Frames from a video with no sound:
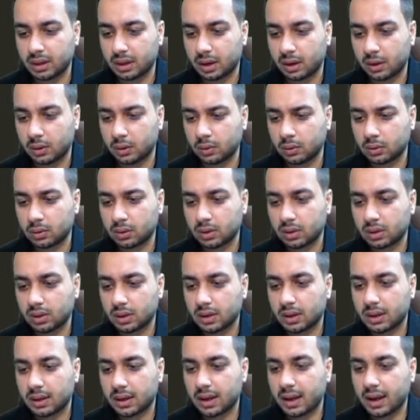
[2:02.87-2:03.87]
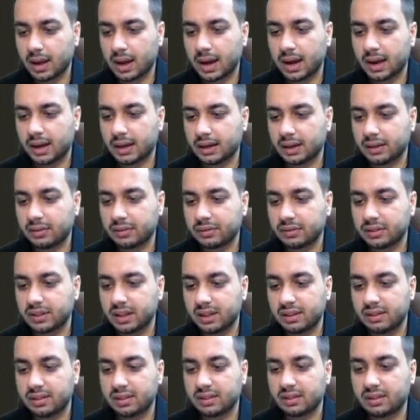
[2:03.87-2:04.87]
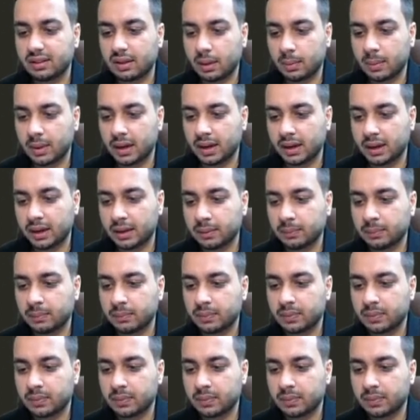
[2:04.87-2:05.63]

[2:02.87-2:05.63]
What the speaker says: now, and if this subarray